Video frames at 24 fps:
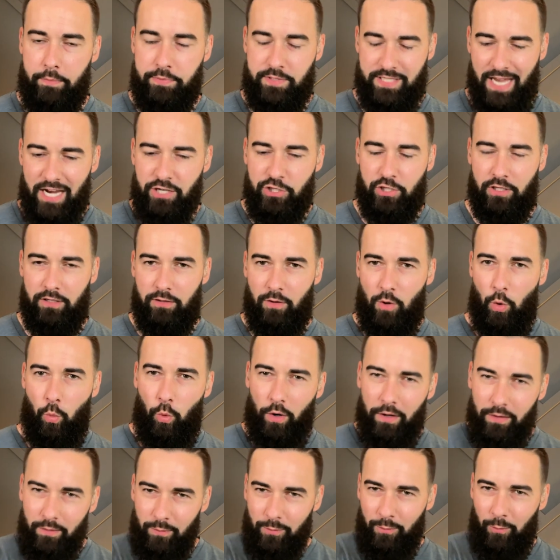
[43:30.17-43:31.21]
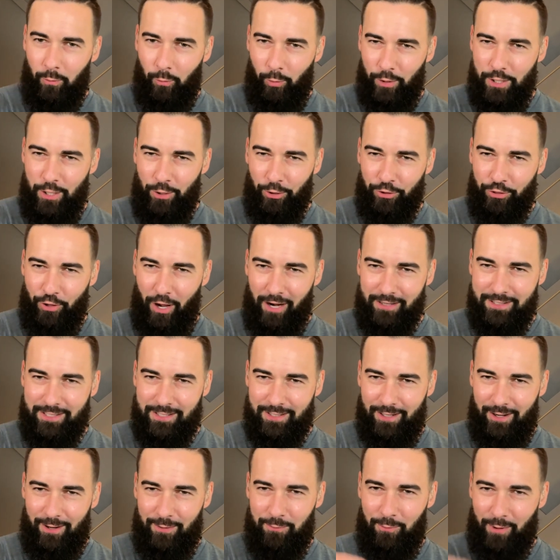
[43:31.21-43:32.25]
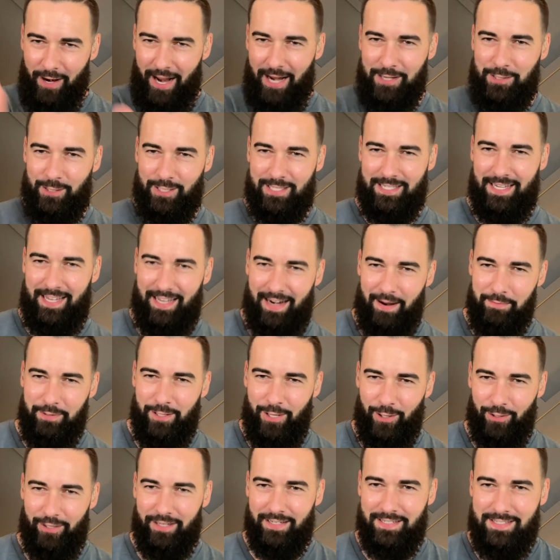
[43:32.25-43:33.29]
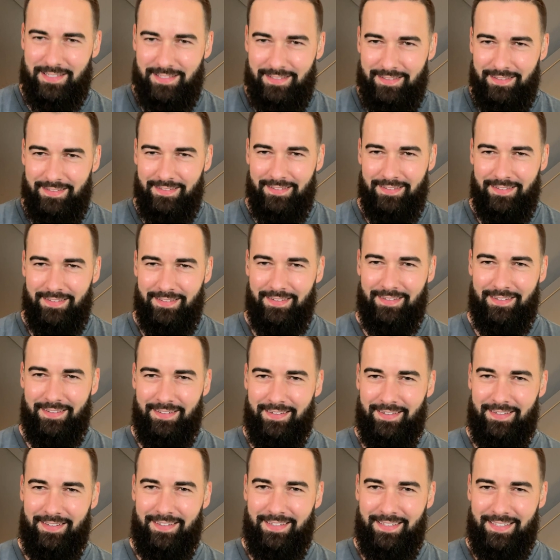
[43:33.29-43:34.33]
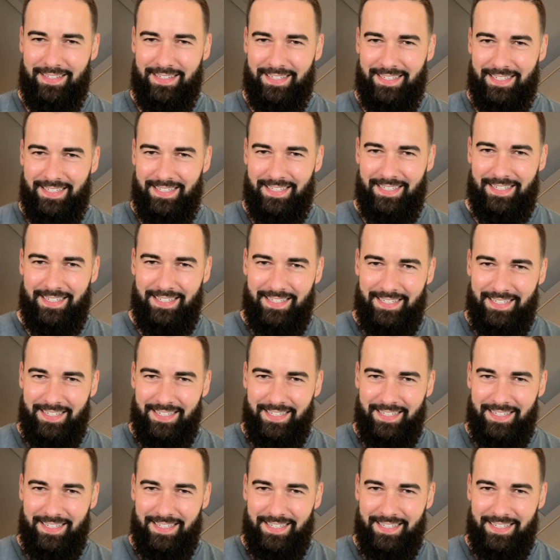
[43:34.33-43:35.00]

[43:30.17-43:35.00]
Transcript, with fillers: obsession. What what are your thoughts on what I just said? I'm curious. Yeah, I mean, I